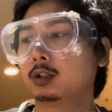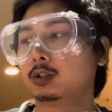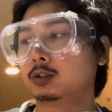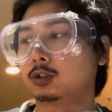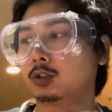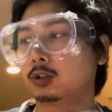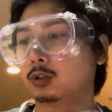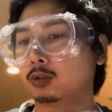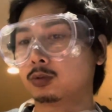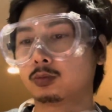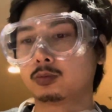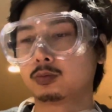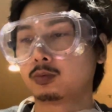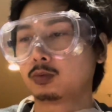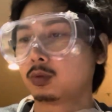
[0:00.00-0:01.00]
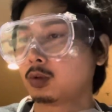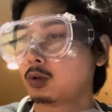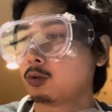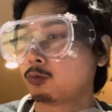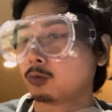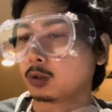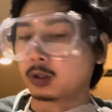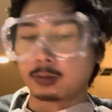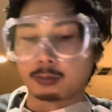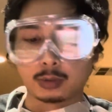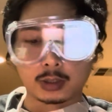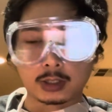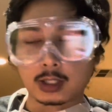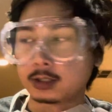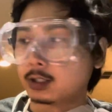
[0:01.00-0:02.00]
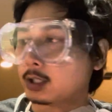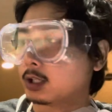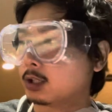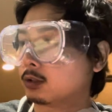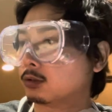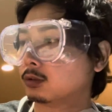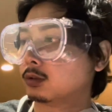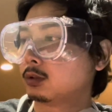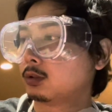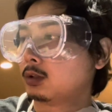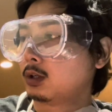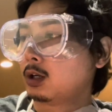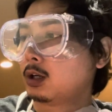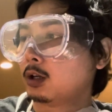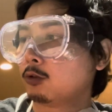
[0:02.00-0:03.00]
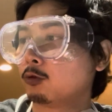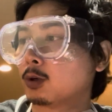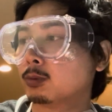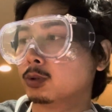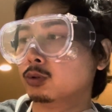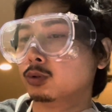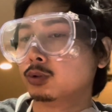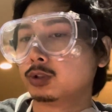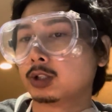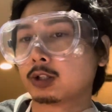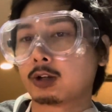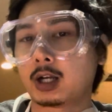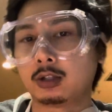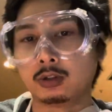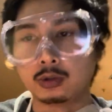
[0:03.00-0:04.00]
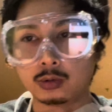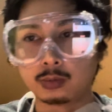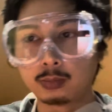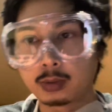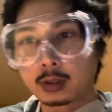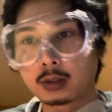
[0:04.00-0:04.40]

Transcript: So we're going to put that down, grab a new sterile loop,